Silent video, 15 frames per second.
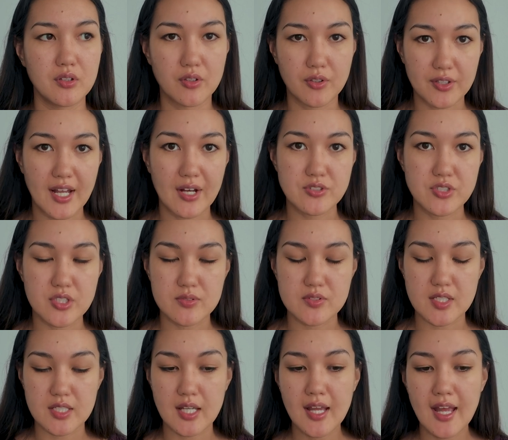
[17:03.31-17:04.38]
learn how to use
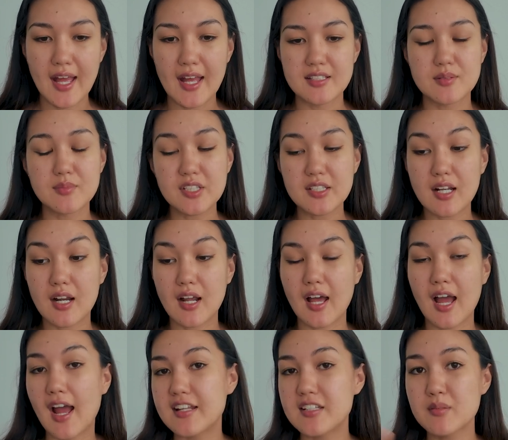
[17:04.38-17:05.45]
it. And something that
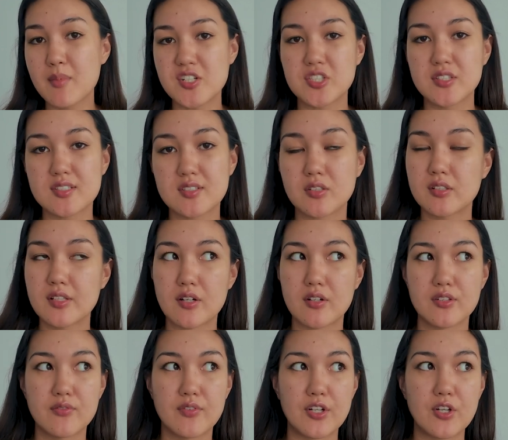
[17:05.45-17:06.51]
I didn't mention this earlier
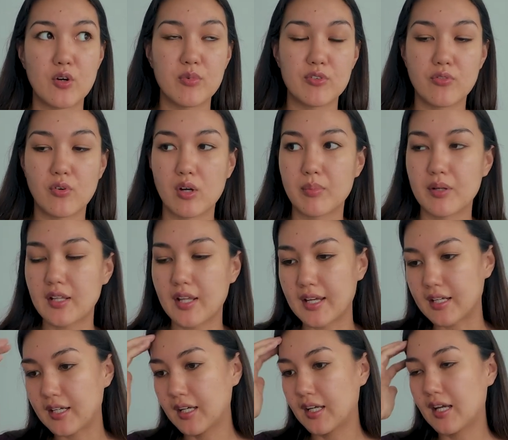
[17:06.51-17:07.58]
in the video before, but
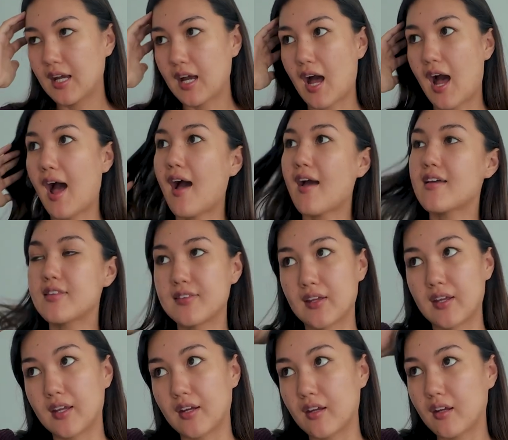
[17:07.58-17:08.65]
like, I
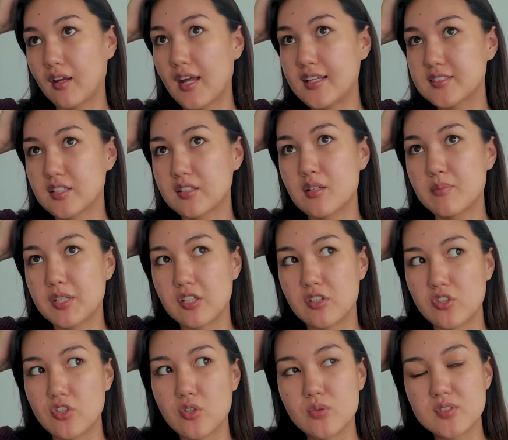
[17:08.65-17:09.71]
think it's going to be a
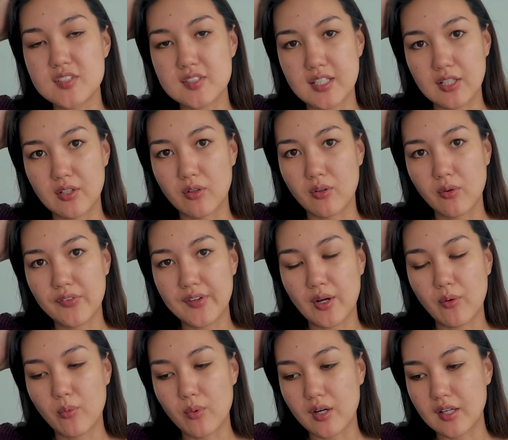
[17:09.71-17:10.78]
new skill
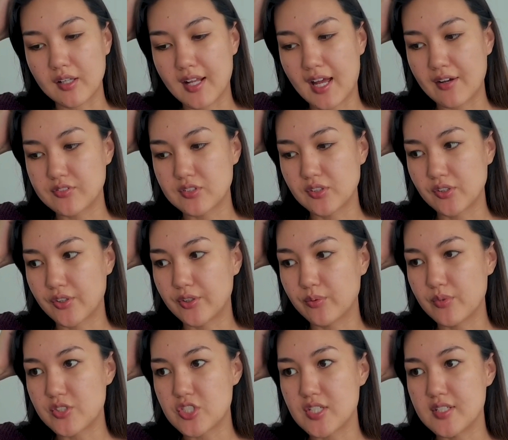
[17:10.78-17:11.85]
that we're going to have to learn,
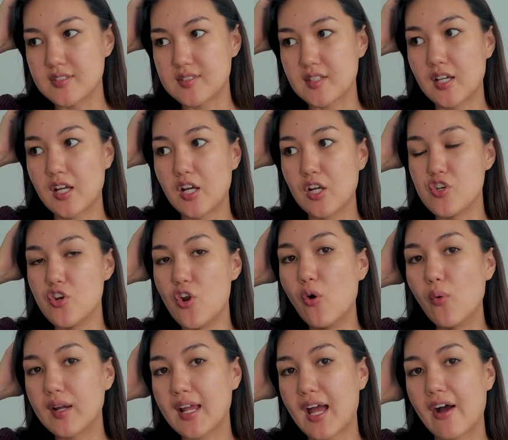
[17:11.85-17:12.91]
which is
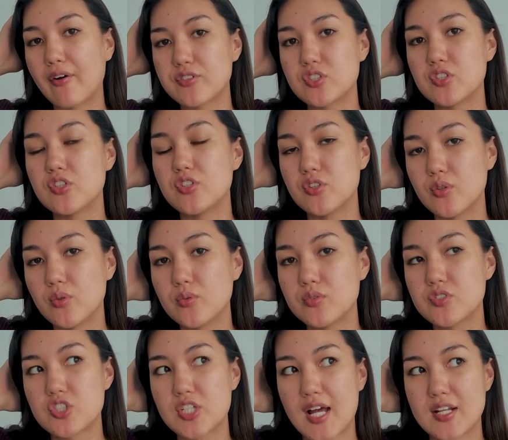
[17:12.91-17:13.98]
knowing how to
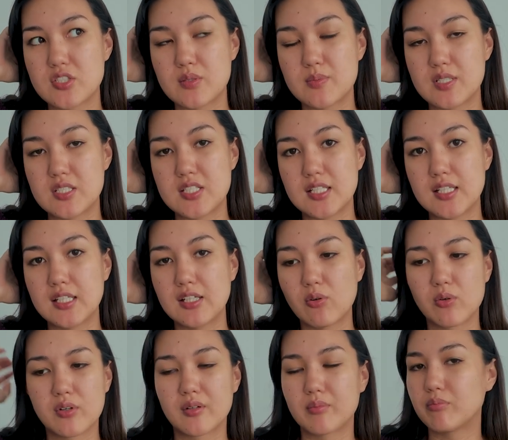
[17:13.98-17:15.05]
use ChatGPT
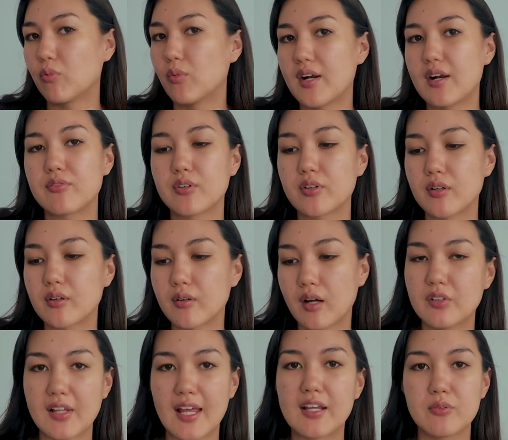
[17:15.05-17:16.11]
or whatever
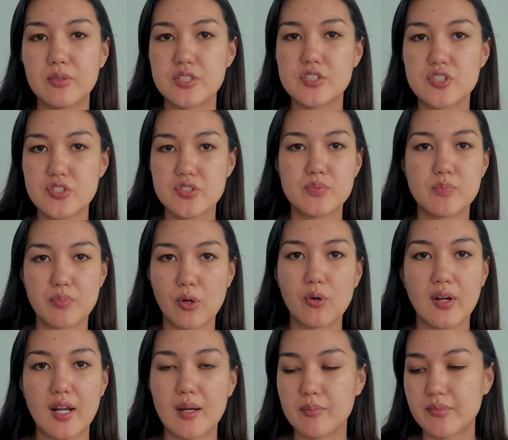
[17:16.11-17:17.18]
language
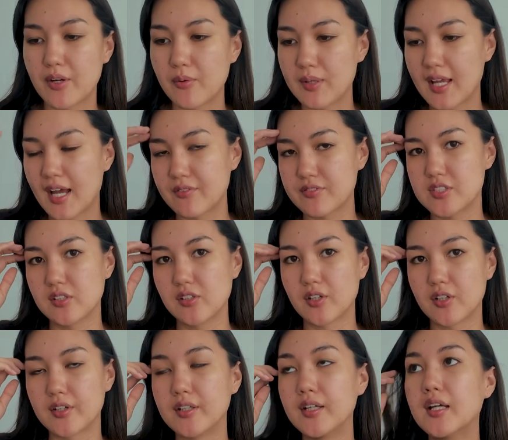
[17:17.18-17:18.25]
program that we have to
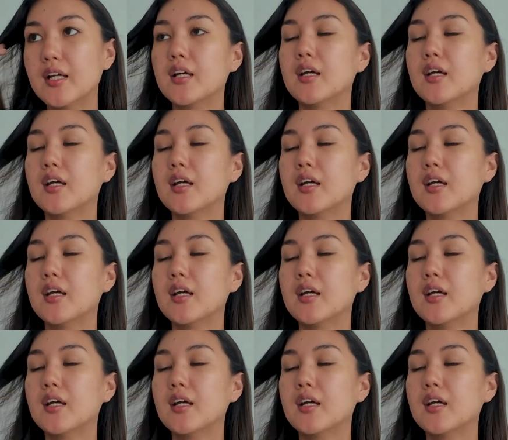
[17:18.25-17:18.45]
learn,